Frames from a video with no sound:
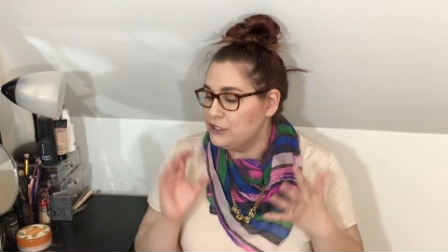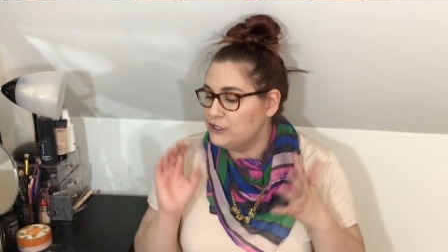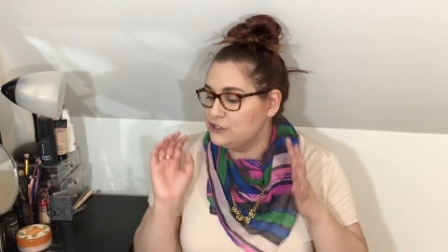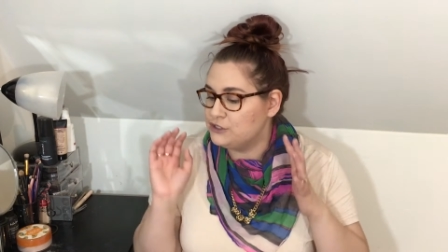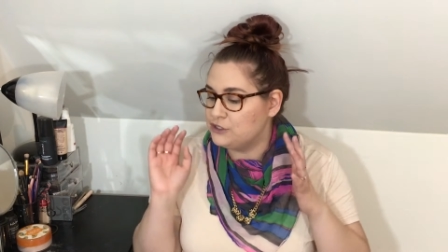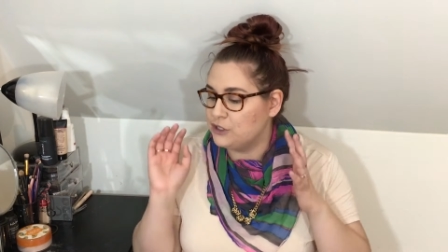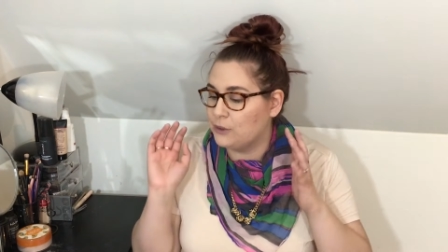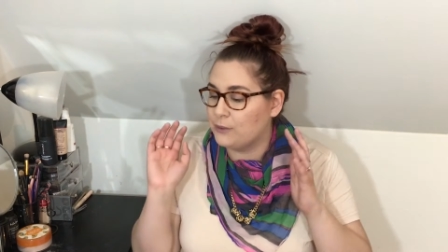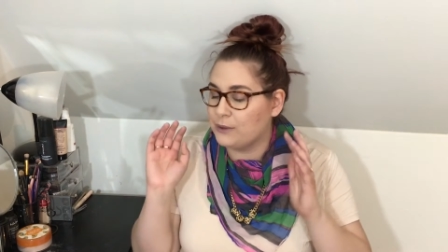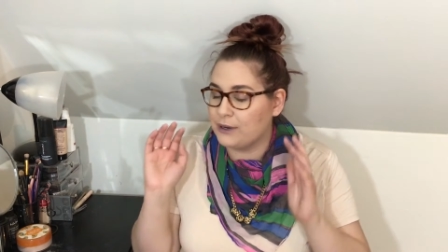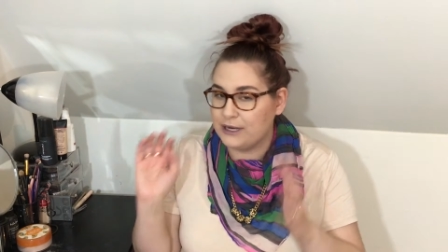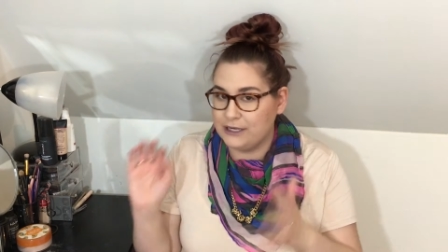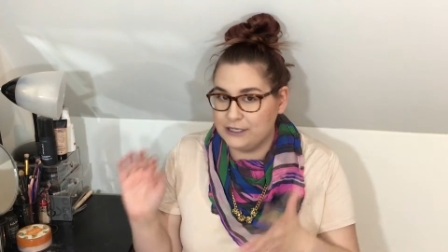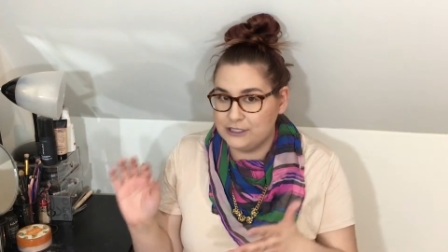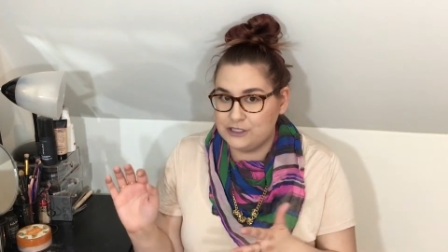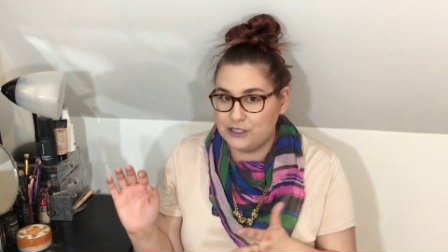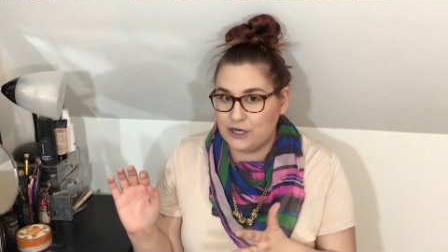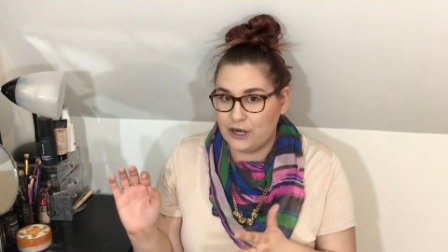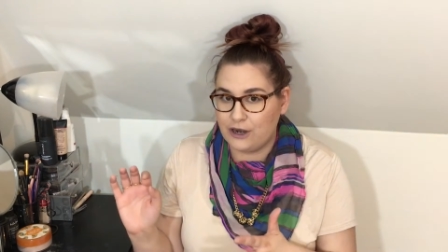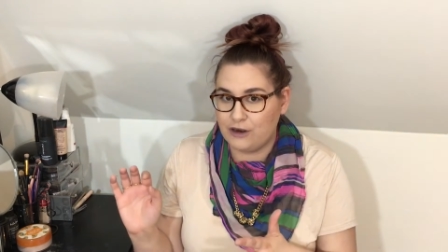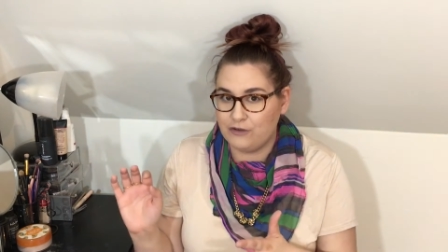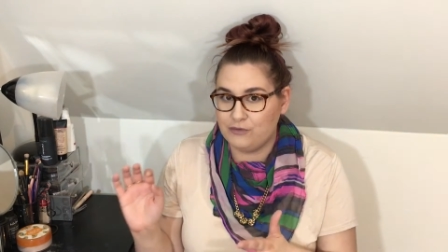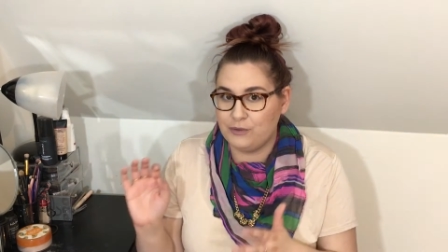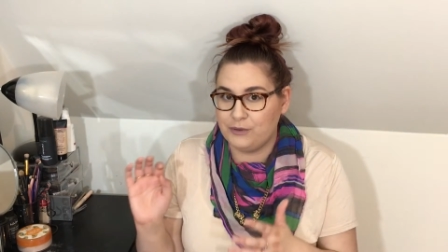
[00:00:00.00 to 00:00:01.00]
So we're going to
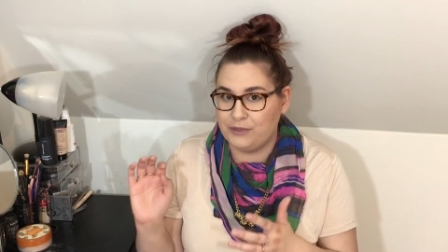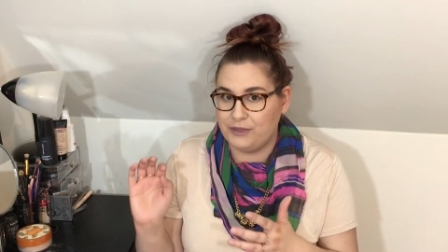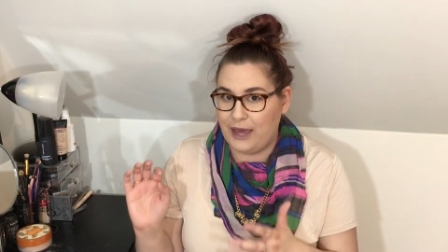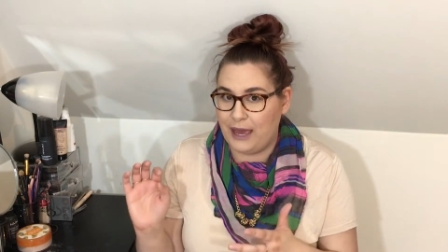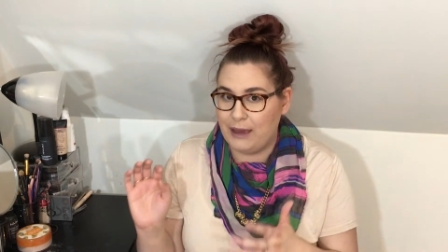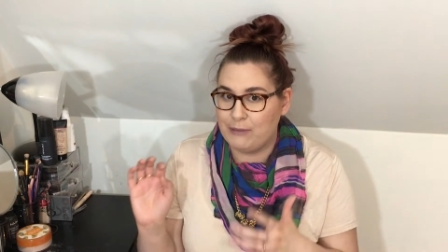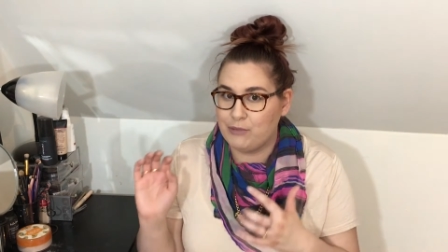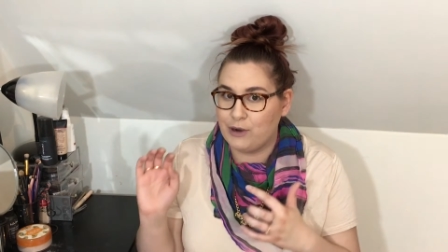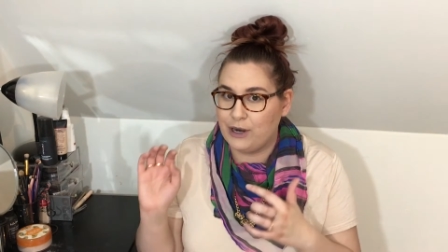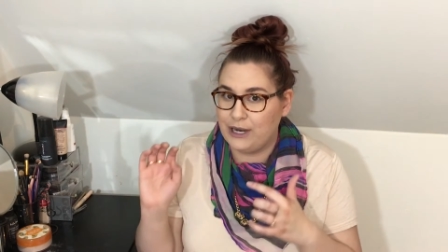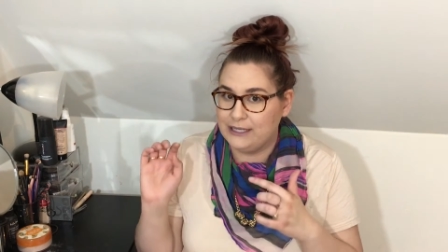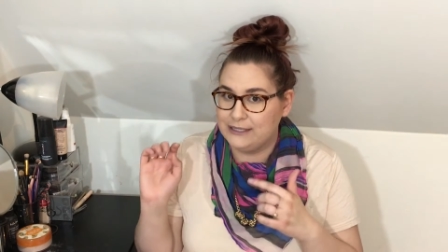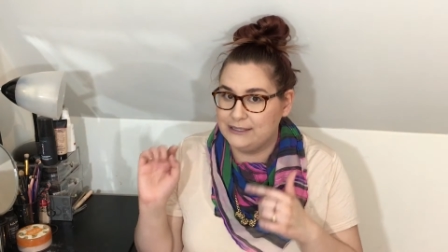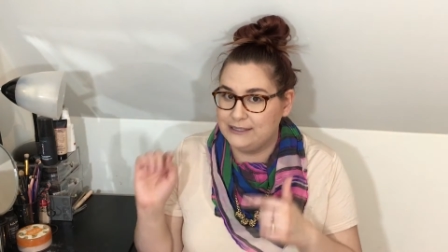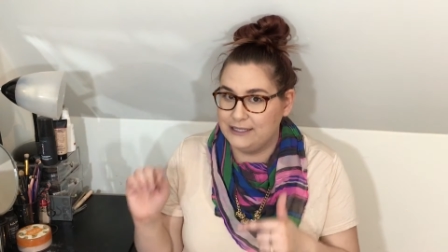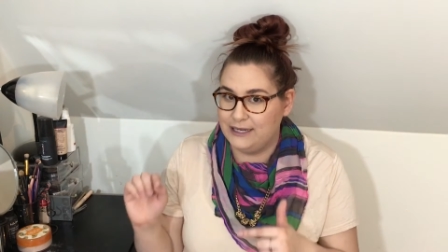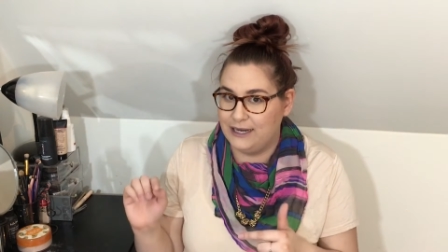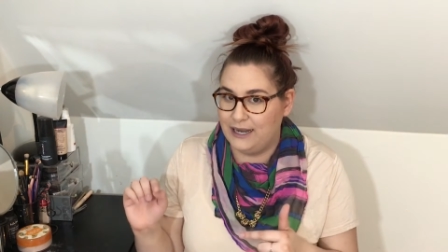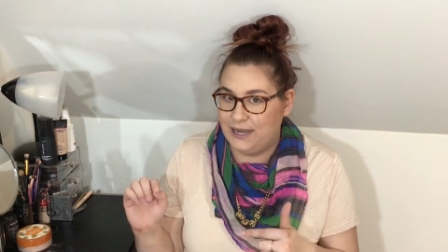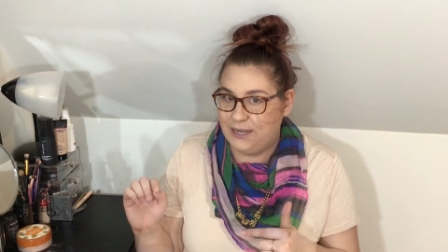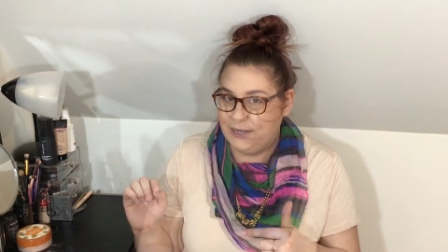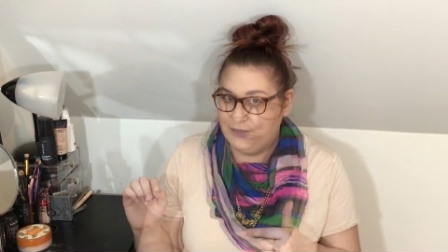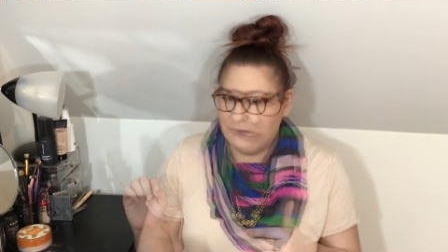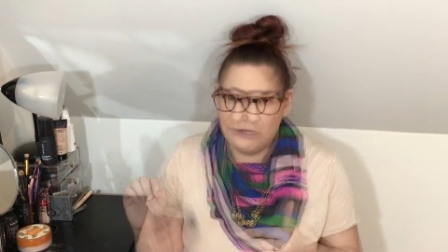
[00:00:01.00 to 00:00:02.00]
start off with that brand
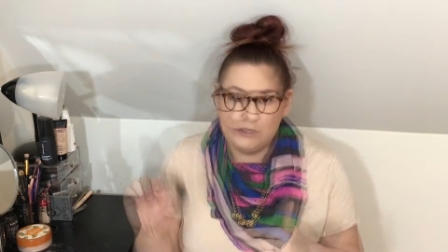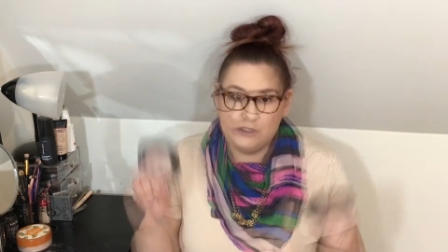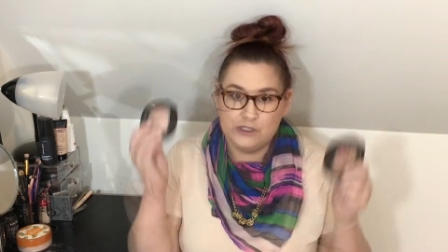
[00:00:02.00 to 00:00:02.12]
today.